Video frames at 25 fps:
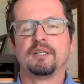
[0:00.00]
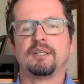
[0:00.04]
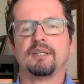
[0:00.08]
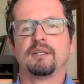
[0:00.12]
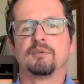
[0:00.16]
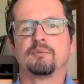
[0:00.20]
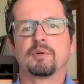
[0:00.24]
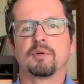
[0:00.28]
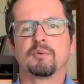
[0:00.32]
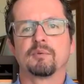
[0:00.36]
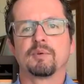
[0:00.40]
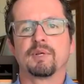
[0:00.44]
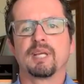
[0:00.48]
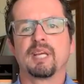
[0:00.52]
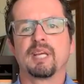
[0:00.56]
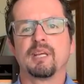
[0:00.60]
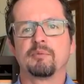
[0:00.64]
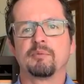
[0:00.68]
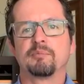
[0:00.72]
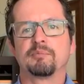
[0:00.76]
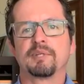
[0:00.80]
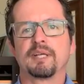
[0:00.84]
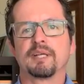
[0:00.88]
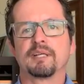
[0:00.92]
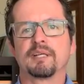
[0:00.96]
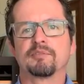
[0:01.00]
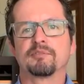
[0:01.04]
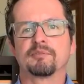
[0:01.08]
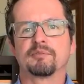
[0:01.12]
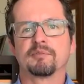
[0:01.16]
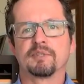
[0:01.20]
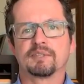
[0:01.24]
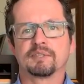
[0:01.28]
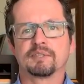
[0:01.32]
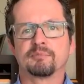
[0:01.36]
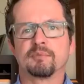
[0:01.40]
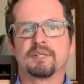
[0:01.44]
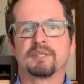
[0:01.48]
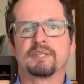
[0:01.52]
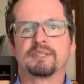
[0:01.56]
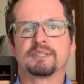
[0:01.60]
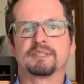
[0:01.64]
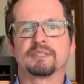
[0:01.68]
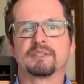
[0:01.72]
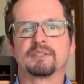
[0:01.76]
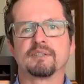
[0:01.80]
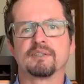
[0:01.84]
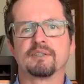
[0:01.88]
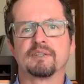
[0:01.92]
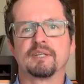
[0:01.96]
where we keep taking from our
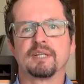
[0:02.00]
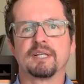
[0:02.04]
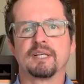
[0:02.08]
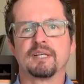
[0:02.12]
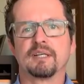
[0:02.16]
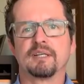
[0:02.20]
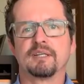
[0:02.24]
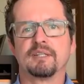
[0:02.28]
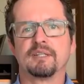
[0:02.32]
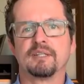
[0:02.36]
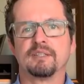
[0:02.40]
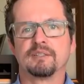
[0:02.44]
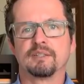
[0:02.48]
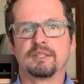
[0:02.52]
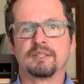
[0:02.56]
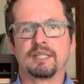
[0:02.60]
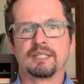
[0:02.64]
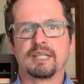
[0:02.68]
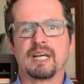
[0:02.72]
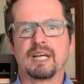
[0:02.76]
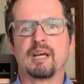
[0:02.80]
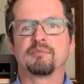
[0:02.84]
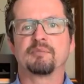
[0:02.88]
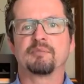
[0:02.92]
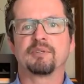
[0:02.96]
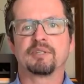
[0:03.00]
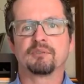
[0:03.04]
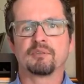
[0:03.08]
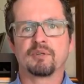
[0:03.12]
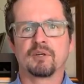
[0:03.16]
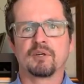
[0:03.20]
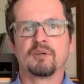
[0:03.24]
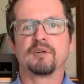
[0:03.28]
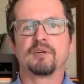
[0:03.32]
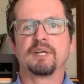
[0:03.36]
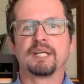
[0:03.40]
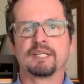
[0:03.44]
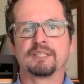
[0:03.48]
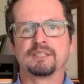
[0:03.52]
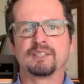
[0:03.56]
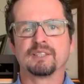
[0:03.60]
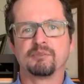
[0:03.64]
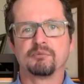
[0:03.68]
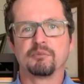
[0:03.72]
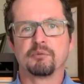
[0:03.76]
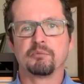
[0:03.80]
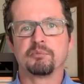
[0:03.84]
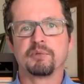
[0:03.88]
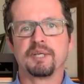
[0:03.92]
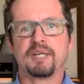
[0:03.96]
experience, learning, adapting, growing as
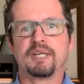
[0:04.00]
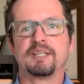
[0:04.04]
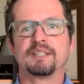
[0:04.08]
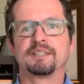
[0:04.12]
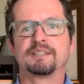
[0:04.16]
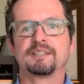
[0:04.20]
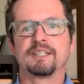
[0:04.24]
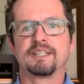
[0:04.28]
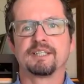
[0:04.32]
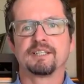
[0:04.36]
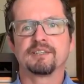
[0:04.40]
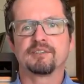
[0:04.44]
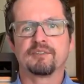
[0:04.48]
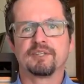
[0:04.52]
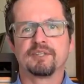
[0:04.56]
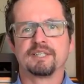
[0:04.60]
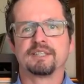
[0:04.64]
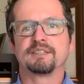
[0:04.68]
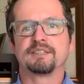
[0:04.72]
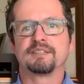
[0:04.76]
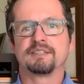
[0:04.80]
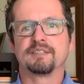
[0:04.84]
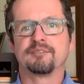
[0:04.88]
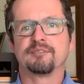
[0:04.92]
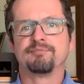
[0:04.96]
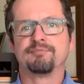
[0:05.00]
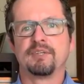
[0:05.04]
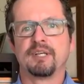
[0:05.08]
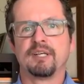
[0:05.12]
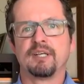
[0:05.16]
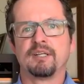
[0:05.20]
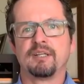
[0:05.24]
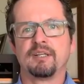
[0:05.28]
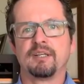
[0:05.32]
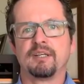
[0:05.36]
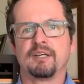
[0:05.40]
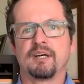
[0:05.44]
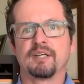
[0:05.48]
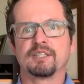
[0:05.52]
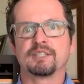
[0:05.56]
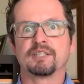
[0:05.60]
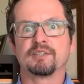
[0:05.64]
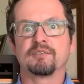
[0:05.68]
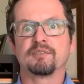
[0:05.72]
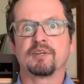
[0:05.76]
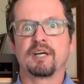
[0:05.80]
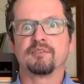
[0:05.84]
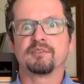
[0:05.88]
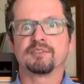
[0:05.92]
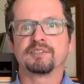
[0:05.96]
human beings to increase our
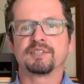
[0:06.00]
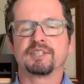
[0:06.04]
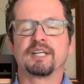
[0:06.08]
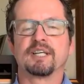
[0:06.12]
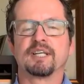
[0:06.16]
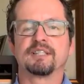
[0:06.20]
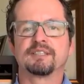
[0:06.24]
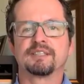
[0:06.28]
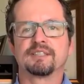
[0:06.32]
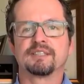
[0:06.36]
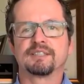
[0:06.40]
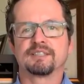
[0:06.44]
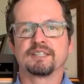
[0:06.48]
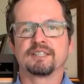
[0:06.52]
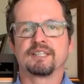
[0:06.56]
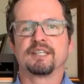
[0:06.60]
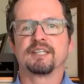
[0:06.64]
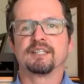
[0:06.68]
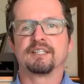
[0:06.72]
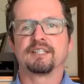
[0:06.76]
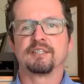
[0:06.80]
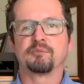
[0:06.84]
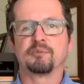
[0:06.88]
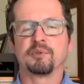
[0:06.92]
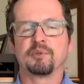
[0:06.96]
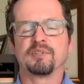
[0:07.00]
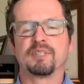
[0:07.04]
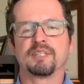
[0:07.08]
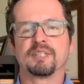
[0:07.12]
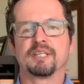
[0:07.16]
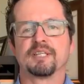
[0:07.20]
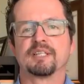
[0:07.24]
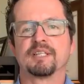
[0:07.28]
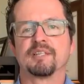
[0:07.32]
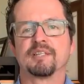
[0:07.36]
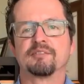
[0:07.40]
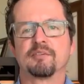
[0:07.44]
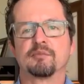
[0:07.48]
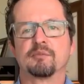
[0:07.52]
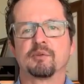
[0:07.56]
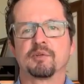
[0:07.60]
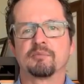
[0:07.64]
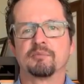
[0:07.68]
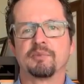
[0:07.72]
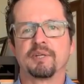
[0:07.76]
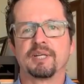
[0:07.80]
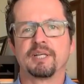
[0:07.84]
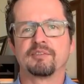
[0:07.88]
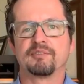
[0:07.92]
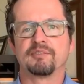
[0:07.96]
survival chances and the ability to live a more
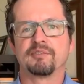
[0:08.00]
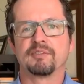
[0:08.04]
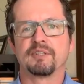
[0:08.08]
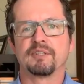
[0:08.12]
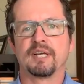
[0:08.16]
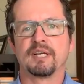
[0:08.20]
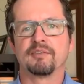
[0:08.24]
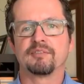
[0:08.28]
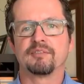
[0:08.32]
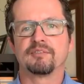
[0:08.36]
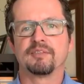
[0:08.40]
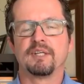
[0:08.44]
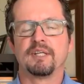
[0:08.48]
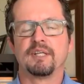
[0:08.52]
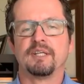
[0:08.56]
meaningful life.